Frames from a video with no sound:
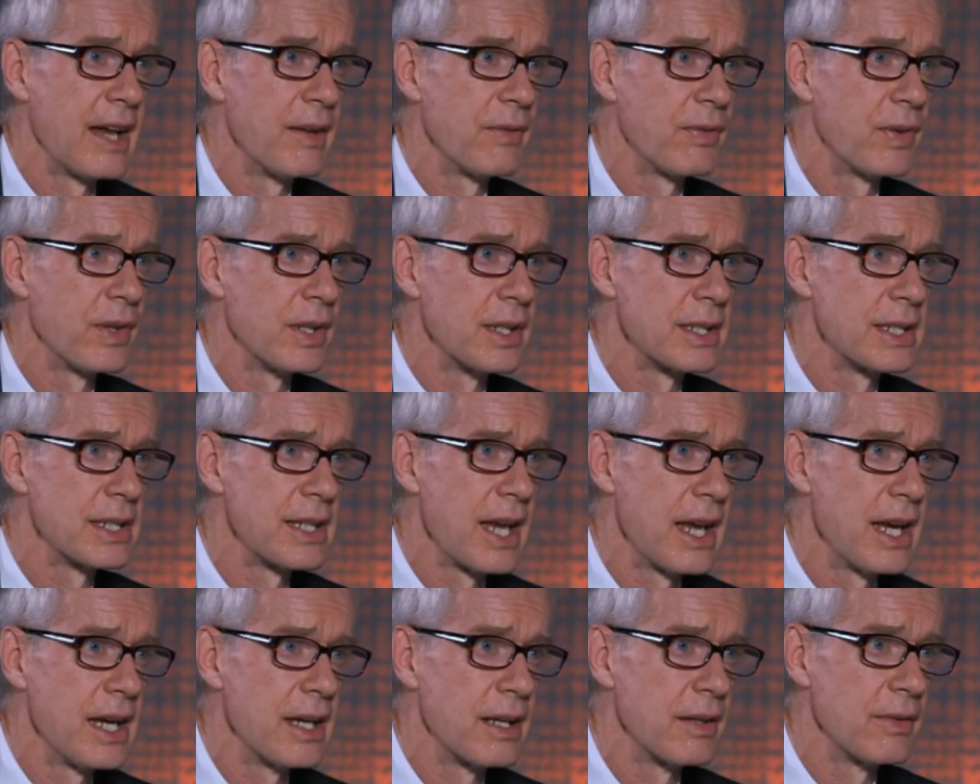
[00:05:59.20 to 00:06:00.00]
and for the
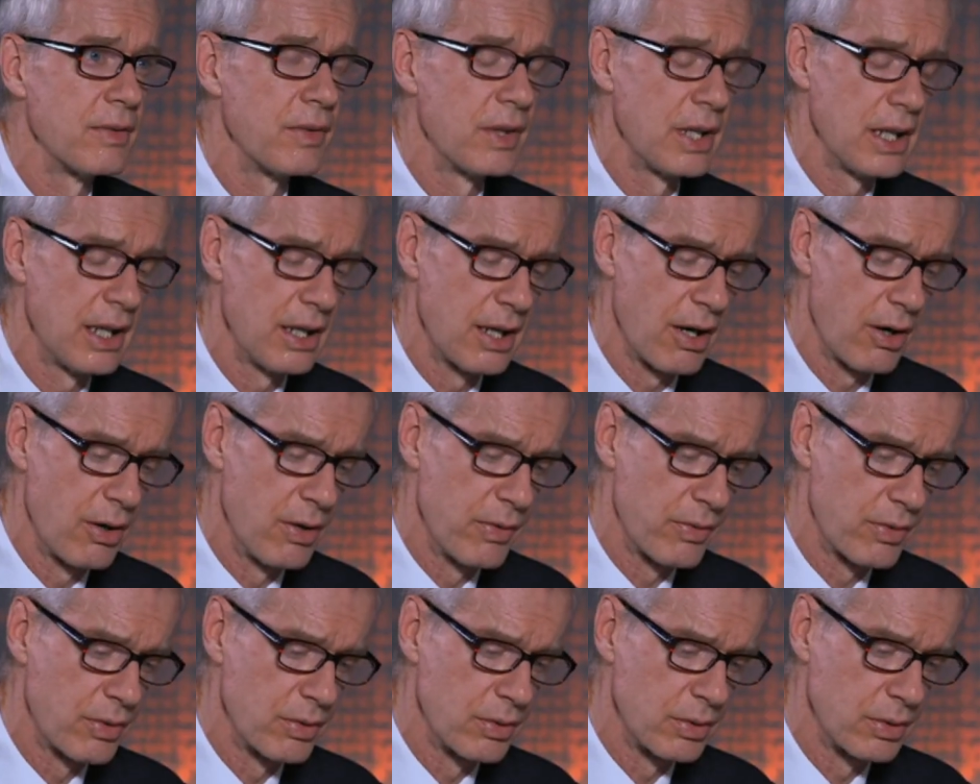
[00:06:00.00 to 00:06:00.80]
state of the
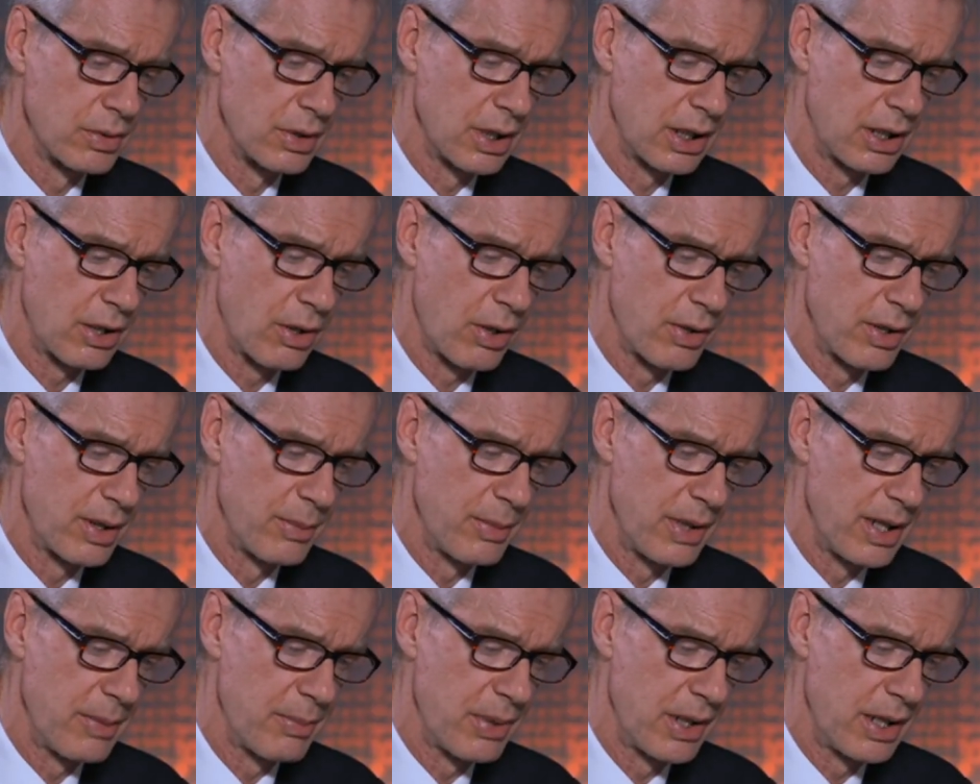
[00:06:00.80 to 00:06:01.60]
overall
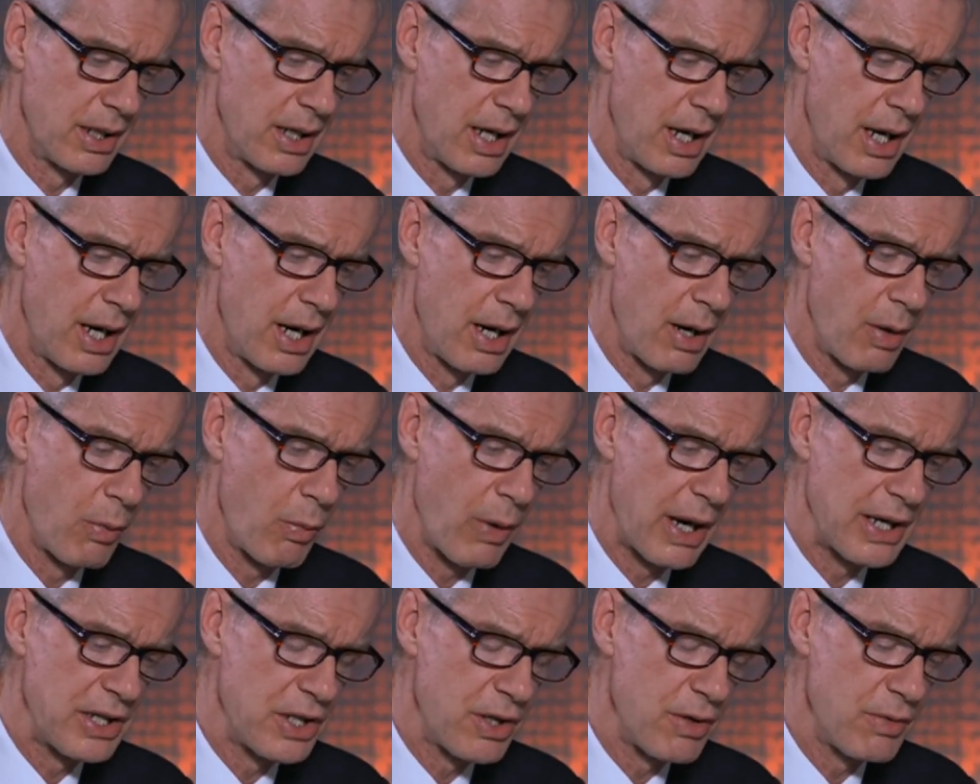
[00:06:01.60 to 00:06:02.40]
economy. But
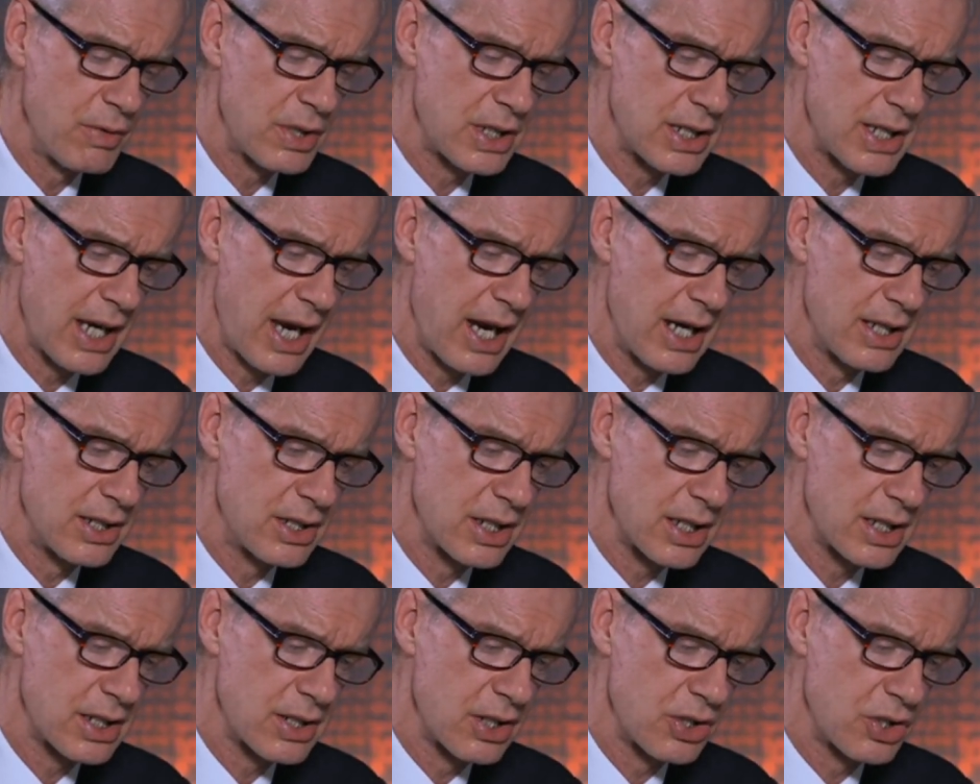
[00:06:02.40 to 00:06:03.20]
when you said
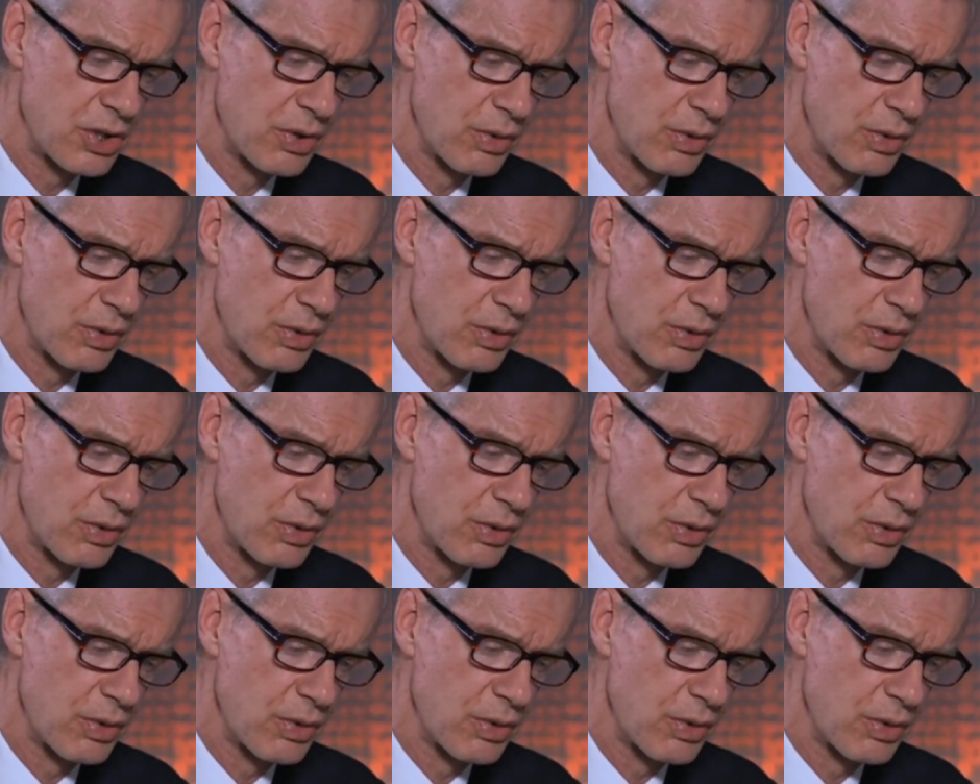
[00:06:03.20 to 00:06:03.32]
just a